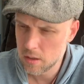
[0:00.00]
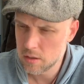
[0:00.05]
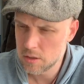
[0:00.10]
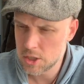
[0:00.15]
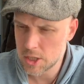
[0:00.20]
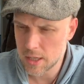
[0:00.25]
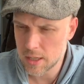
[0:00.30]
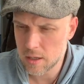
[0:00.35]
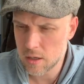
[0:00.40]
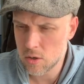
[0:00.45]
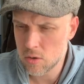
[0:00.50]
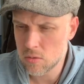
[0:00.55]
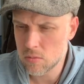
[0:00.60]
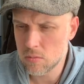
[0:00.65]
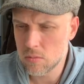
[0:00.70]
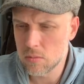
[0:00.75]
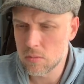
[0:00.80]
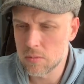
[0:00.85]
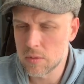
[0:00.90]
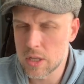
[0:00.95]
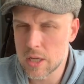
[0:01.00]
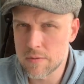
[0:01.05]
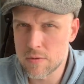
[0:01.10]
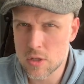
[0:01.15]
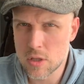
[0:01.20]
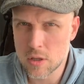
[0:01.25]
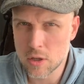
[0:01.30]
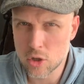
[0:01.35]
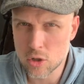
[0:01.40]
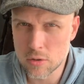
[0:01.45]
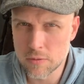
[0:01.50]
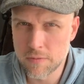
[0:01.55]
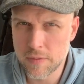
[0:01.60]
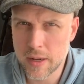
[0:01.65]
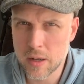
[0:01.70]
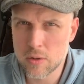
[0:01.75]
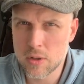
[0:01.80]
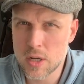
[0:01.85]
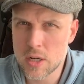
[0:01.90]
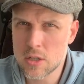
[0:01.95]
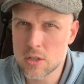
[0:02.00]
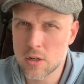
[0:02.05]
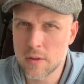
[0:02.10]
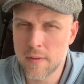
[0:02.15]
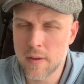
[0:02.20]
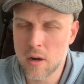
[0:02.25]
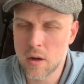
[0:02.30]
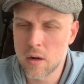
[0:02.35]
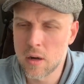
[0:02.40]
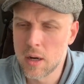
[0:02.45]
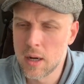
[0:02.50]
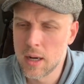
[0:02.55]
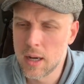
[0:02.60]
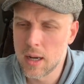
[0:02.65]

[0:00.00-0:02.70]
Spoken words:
check it out. It gives you the good foundation there.